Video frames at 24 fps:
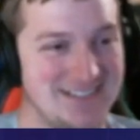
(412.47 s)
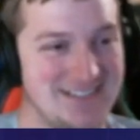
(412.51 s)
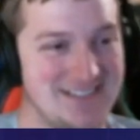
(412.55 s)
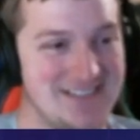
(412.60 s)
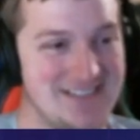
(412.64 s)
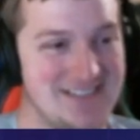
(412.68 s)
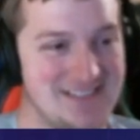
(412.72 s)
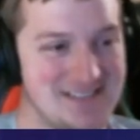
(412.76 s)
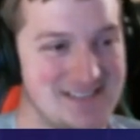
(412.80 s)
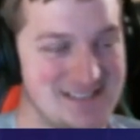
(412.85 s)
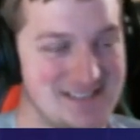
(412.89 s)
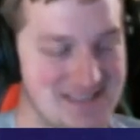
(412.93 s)
The
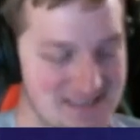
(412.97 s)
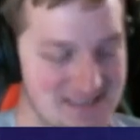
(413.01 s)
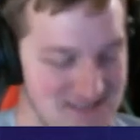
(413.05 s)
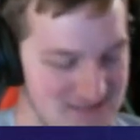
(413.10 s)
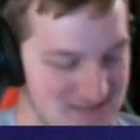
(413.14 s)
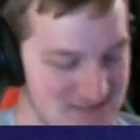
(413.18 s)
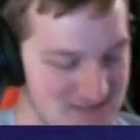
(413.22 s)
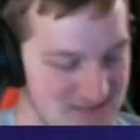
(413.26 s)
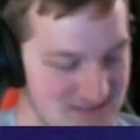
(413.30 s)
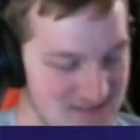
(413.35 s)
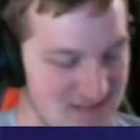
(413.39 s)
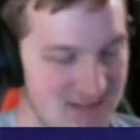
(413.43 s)
Gaster
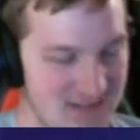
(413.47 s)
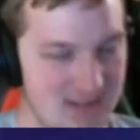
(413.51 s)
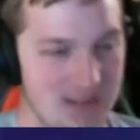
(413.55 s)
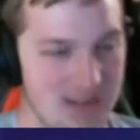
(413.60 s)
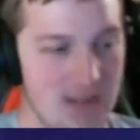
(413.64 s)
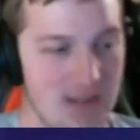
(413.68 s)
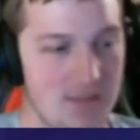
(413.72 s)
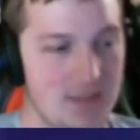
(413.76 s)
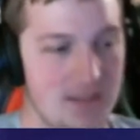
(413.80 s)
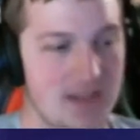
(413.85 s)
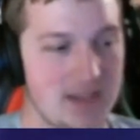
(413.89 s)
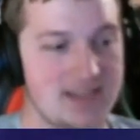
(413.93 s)
Blaster. It
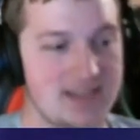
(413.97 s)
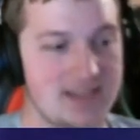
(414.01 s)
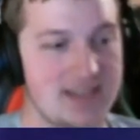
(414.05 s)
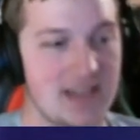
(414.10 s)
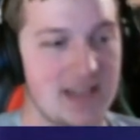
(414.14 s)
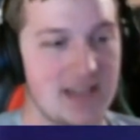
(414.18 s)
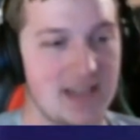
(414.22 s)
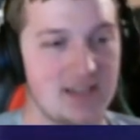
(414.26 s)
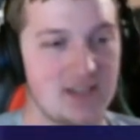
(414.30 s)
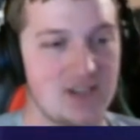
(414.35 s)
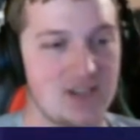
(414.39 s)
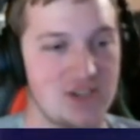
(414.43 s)
makes
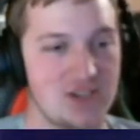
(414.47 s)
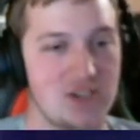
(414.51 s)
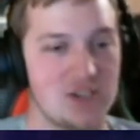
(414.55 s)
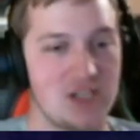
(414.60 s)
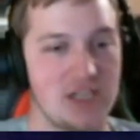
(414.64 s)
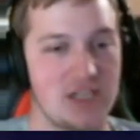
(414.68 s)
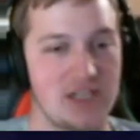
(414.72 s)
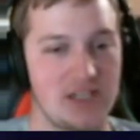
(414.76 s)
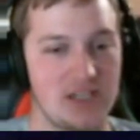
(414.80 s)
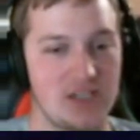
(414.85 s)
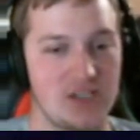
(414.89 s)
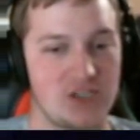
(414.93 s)
sense.
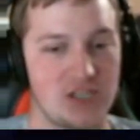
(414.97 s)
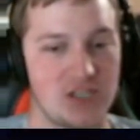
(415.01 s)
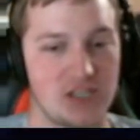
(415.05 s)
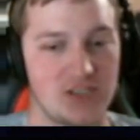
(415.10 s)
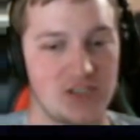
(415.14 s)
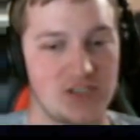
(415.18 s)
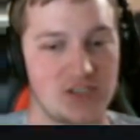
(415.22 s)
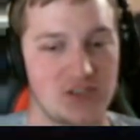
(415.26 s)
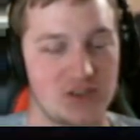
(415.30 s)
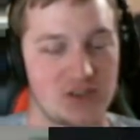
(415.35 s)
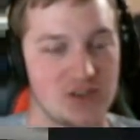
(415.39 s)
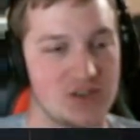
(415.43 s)
G
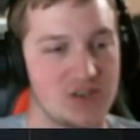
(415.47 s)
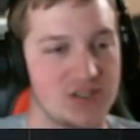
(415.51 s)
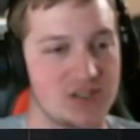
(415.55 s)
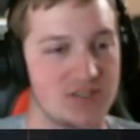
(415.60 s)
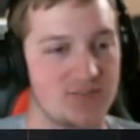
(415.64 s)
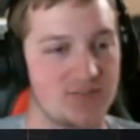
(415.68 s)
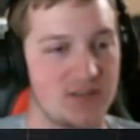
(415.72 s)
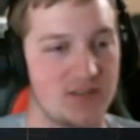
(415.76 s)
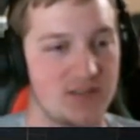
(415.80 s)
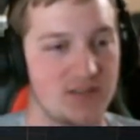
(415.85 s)
gestures, but.